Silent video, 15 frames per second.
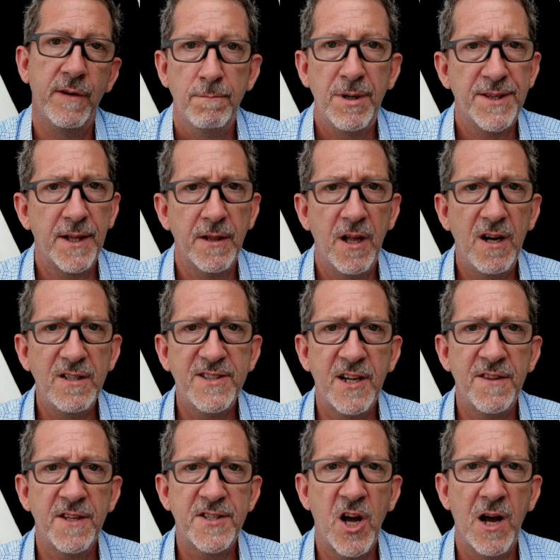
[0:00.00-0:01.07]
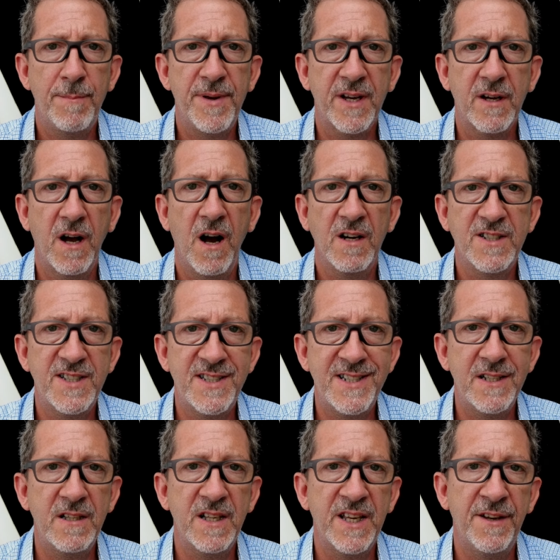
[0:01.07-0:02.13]
But the laws on the topic are
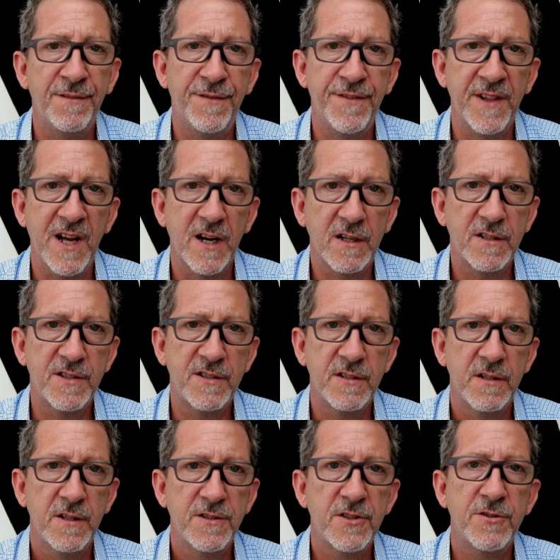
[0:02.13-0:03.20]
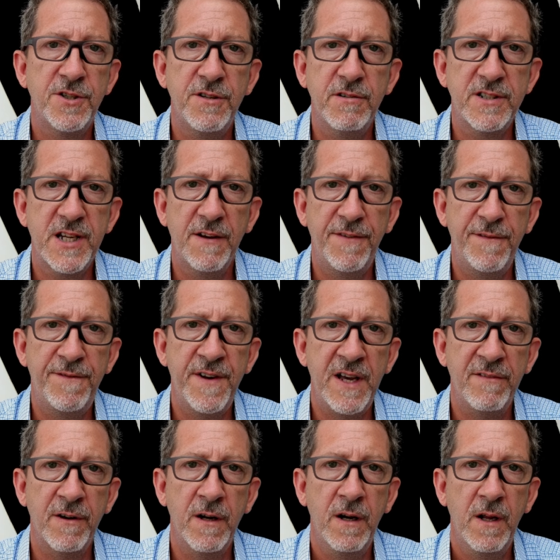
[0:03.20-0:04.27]
still in flux, so do yourself a
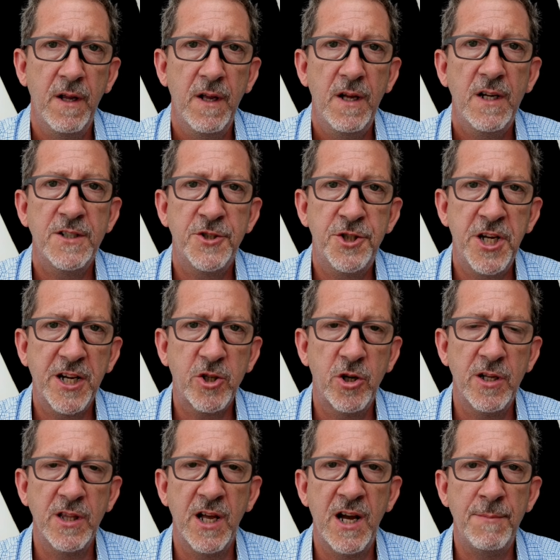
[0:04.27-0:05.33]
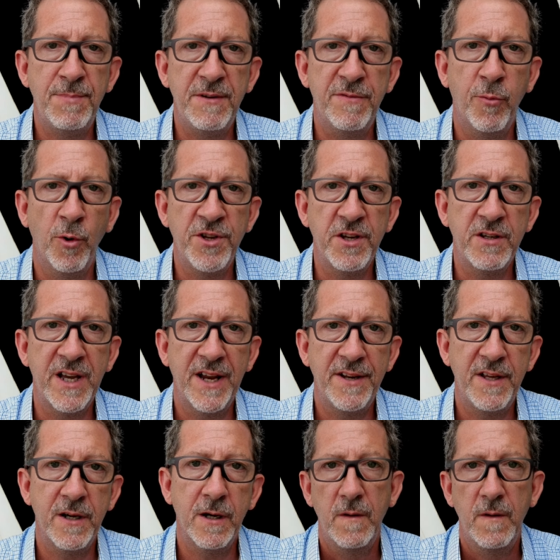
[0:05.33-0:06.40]
favor and check online before you get
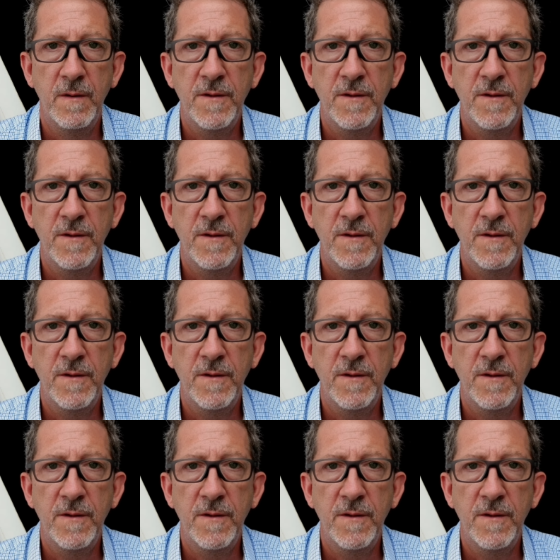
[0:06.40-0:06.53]
here.